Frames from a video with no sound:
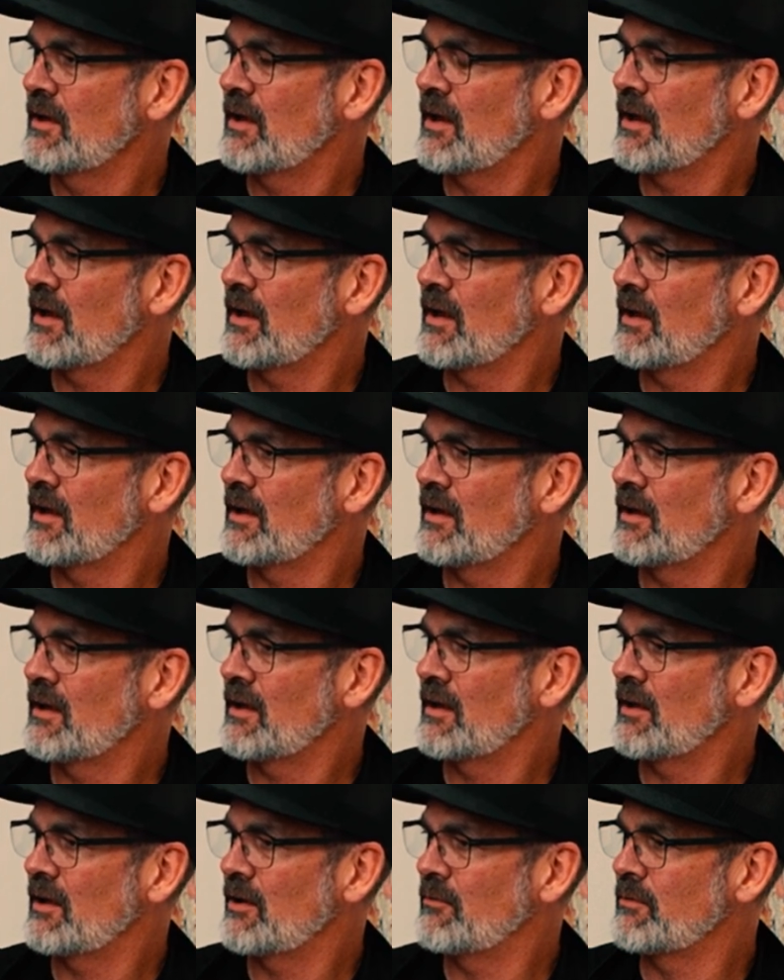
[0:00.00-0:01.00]

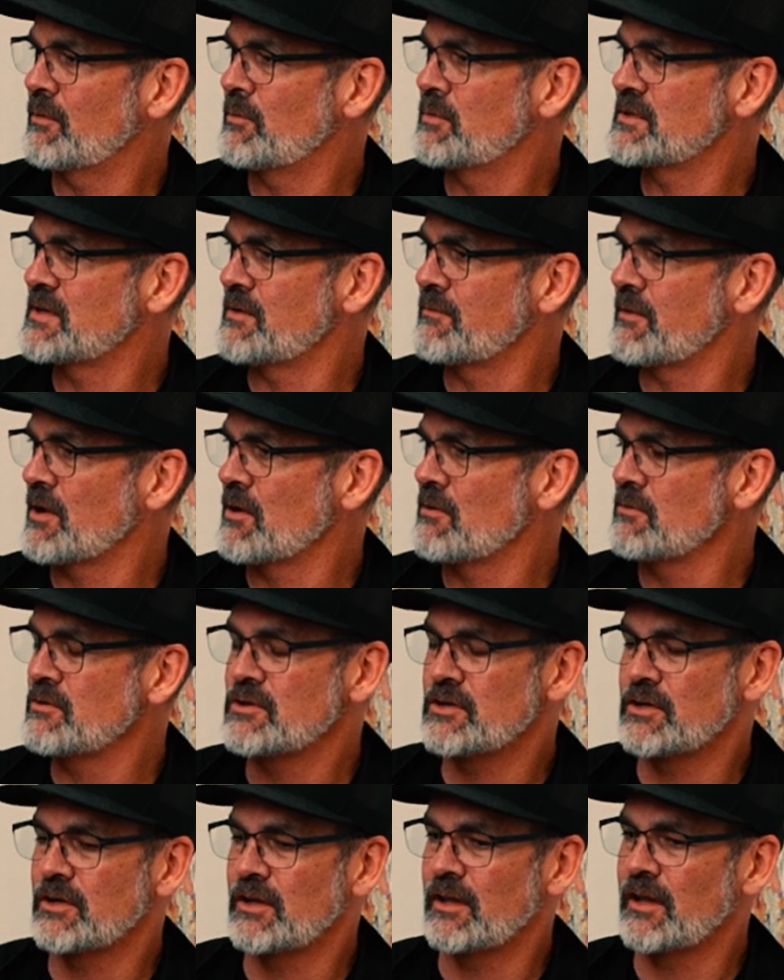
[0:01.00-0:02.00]
of the Pacific
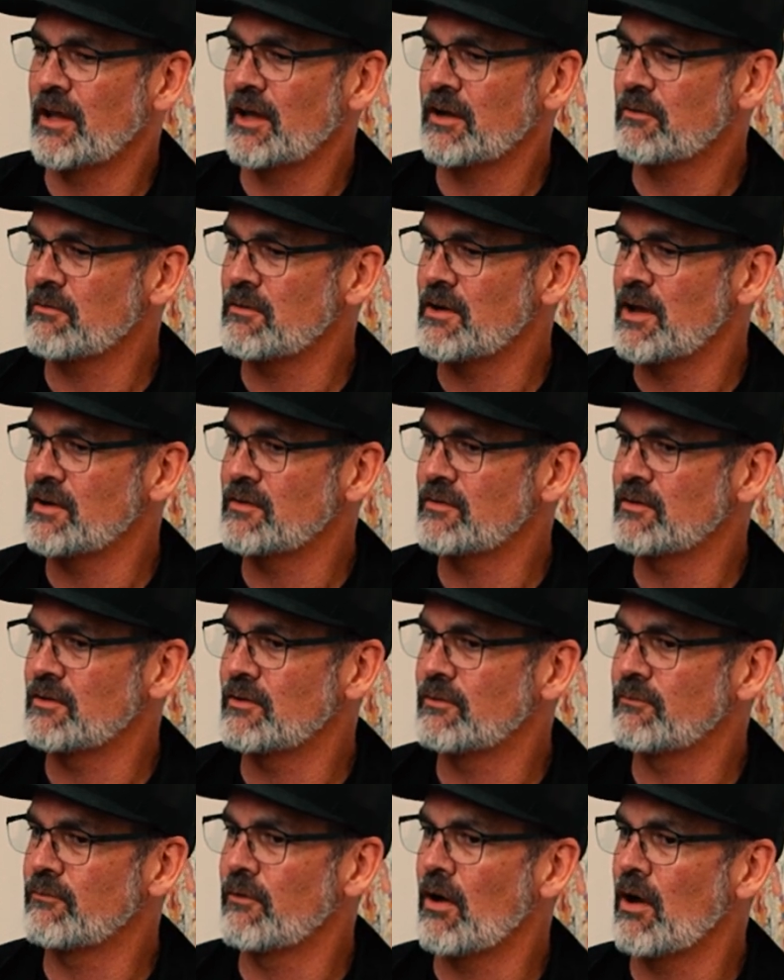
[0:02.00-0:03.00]
Ocean. And that creates
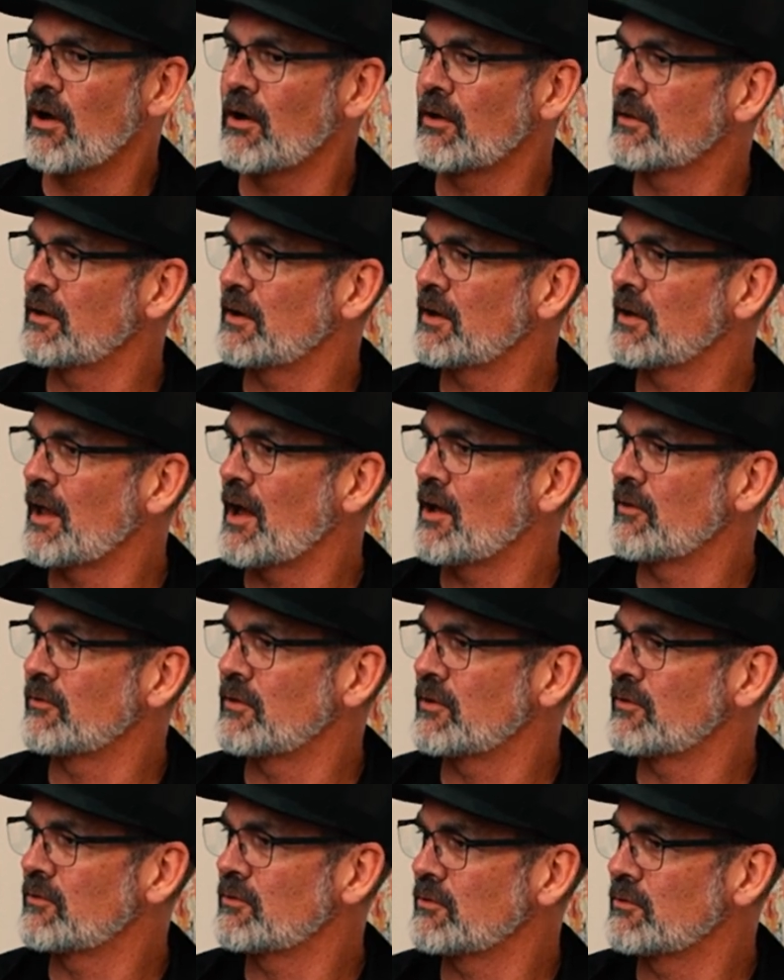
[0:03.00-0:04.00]
this fog that
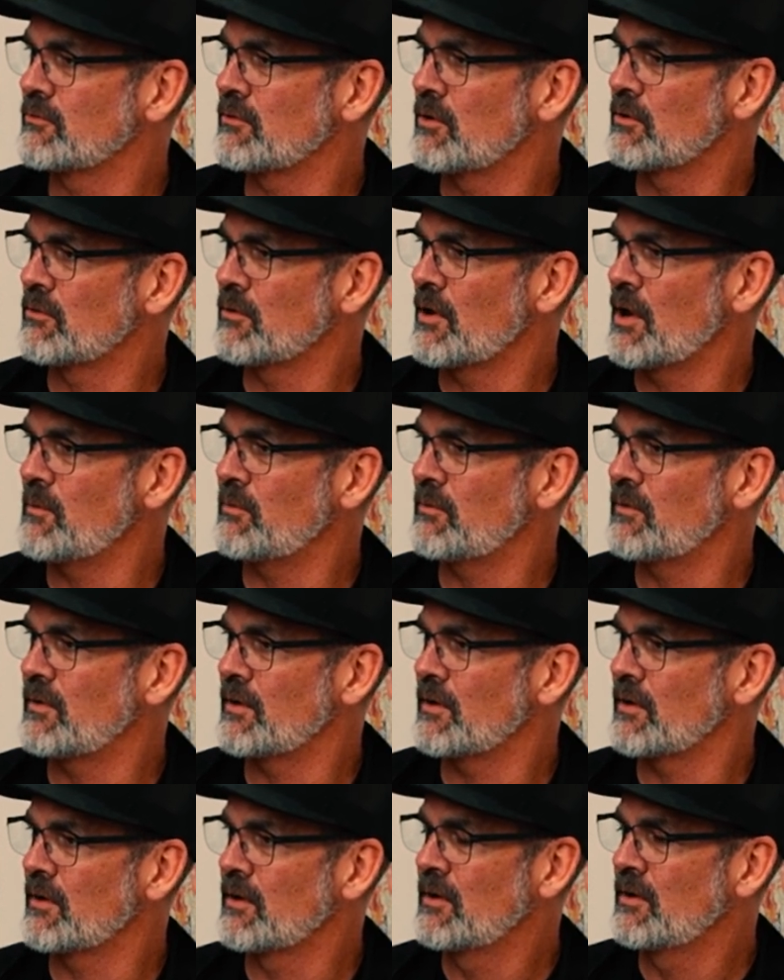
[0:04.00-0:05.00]
allows us to grow grapes
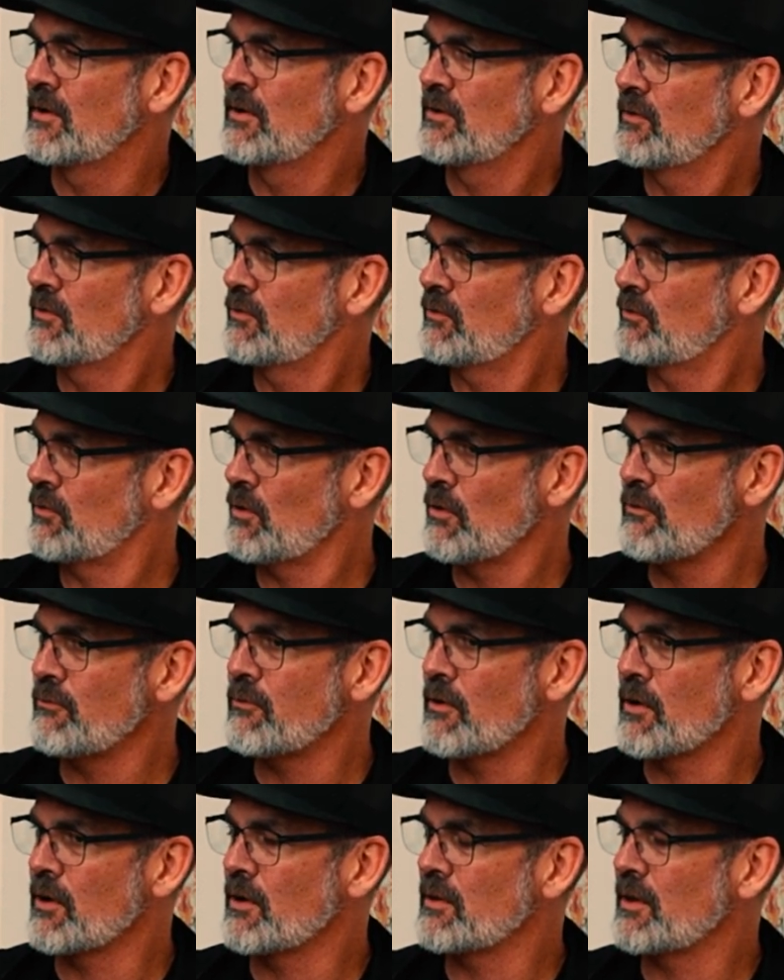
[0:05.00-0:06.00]
here. So
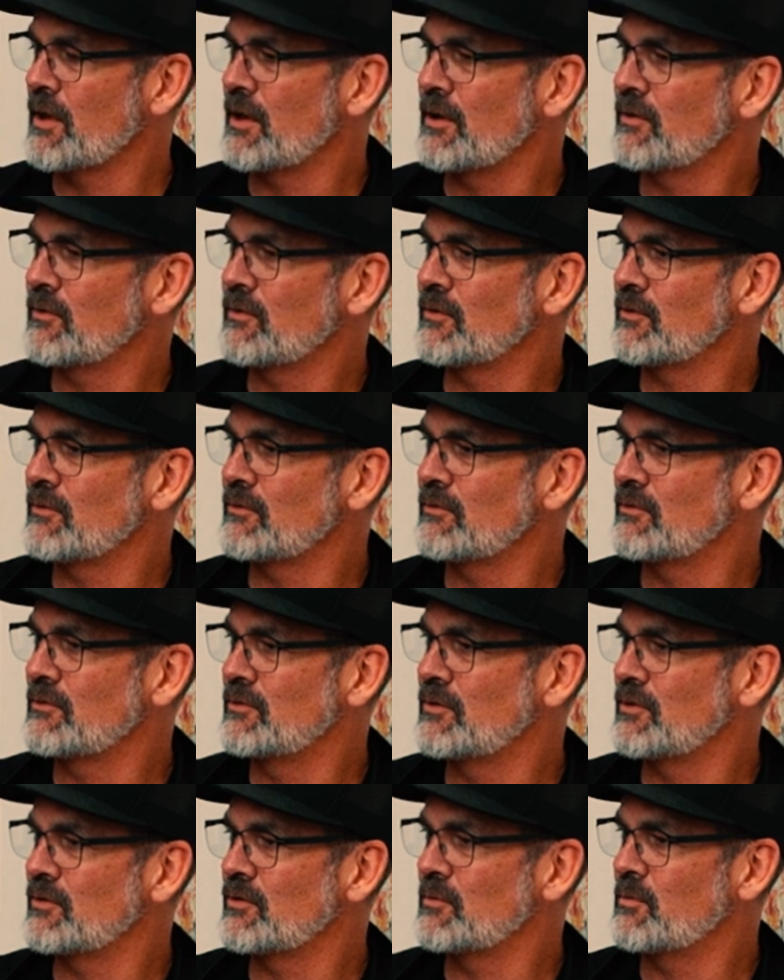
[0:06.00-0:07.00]
far, that isn't
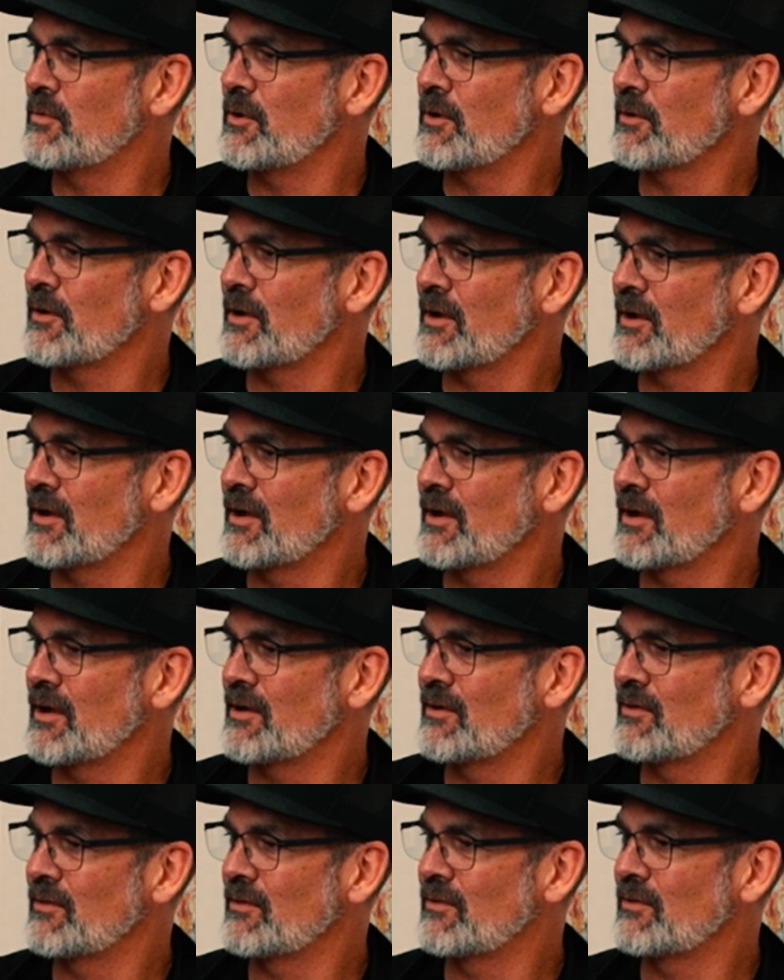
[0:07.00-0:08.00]
disappearing.
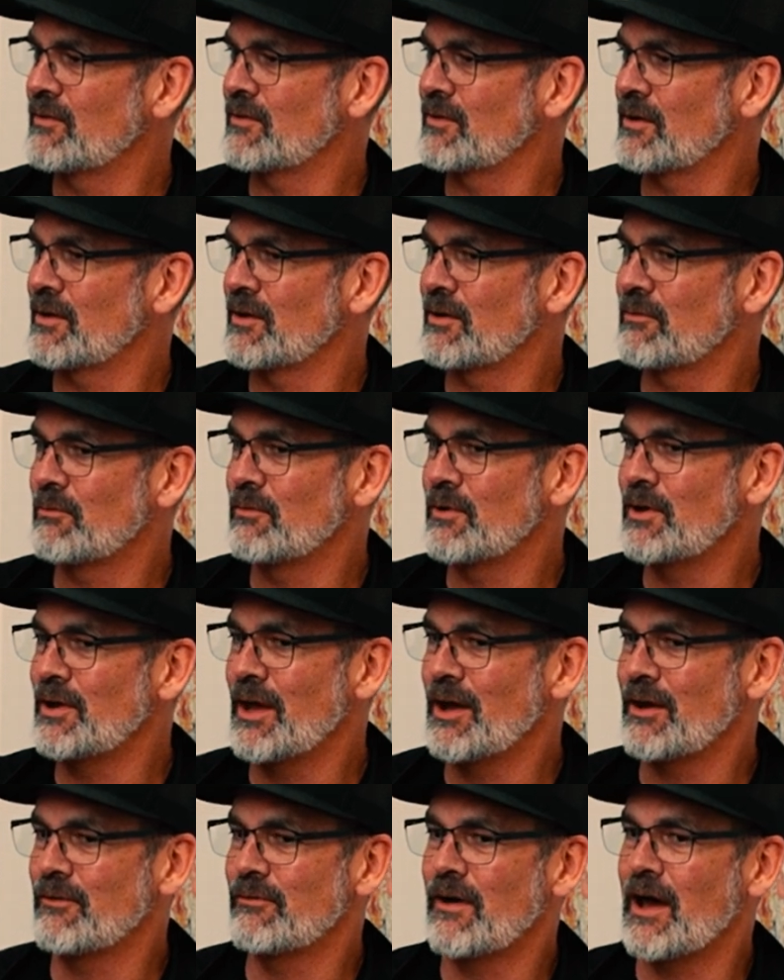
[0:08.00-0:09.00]

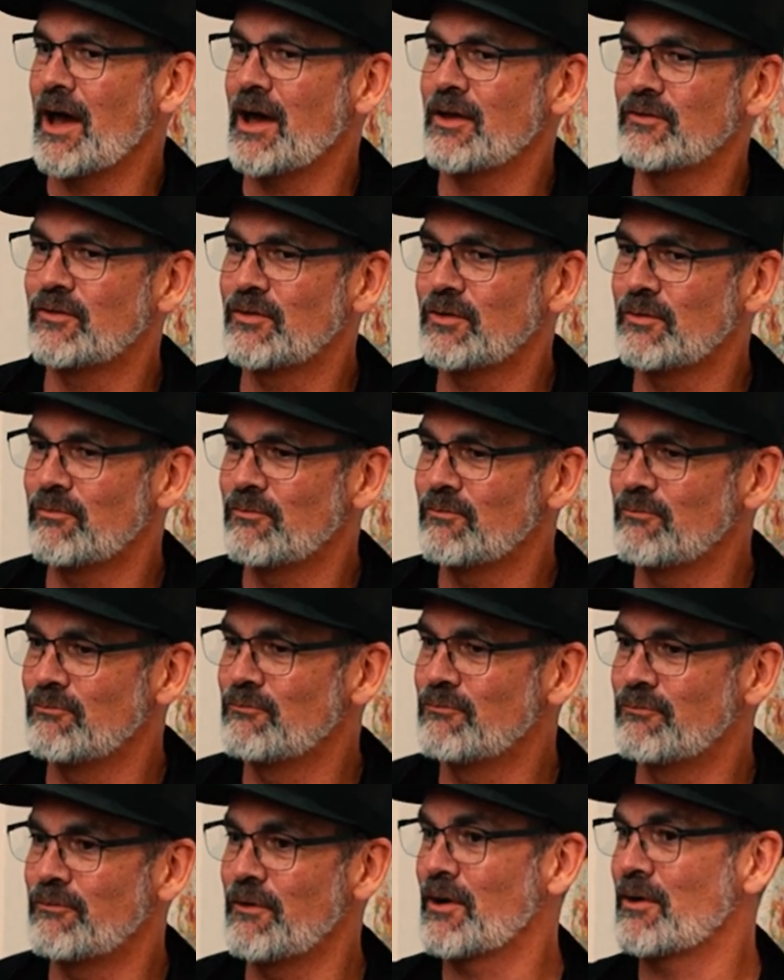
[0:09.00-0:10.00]
We have had
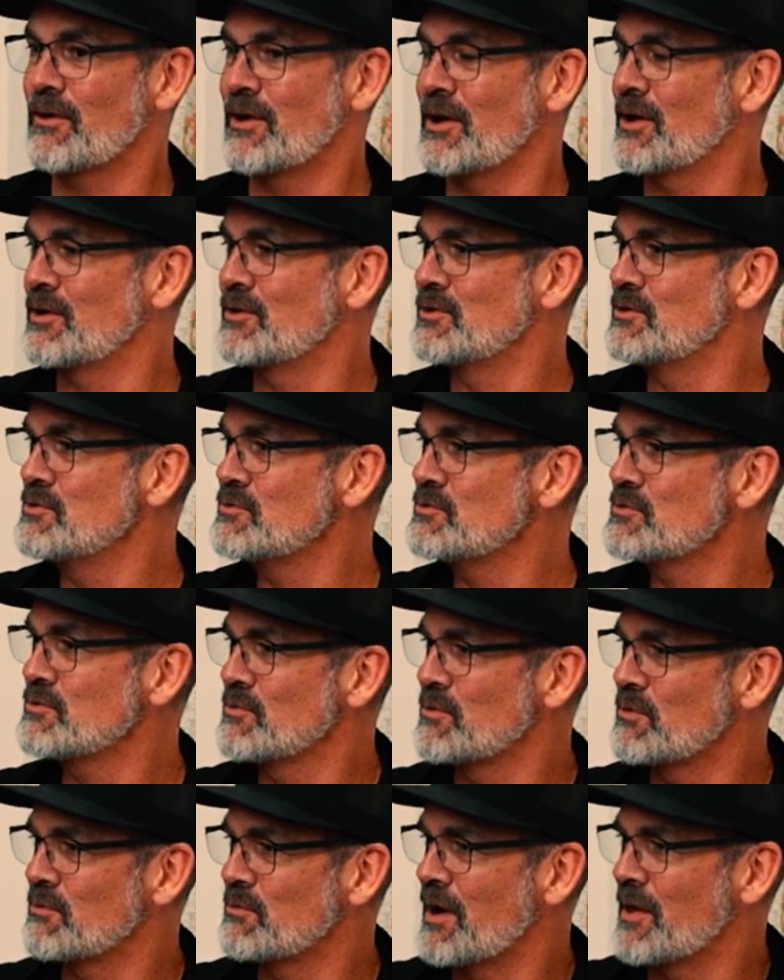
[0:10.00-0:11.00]
some very
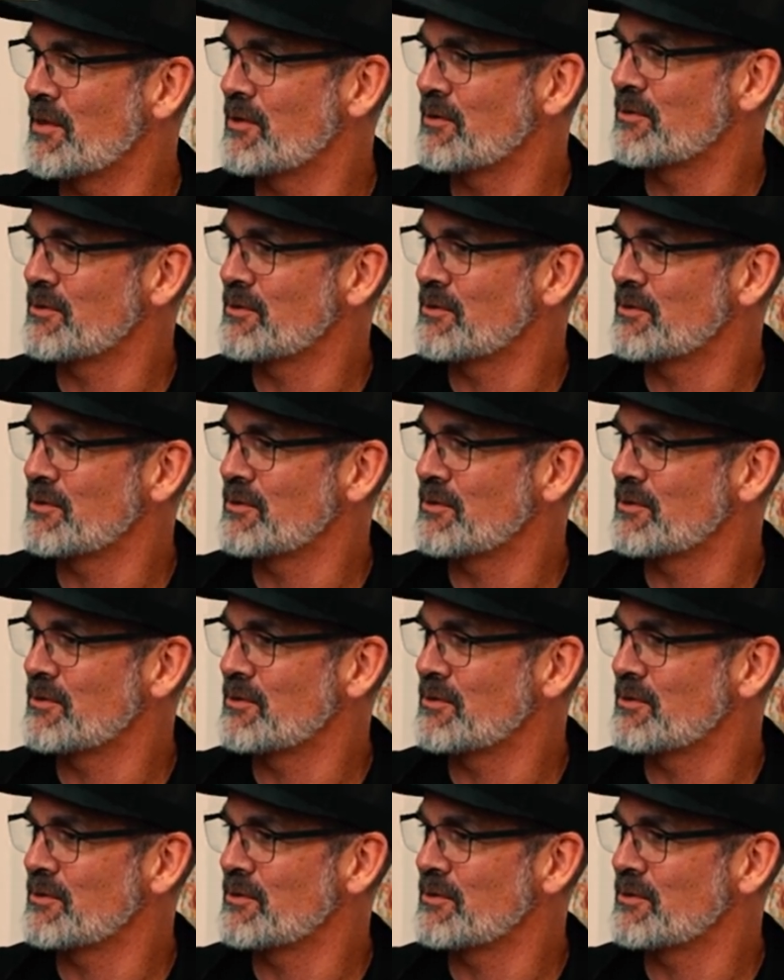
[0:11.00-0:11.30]
unusual weather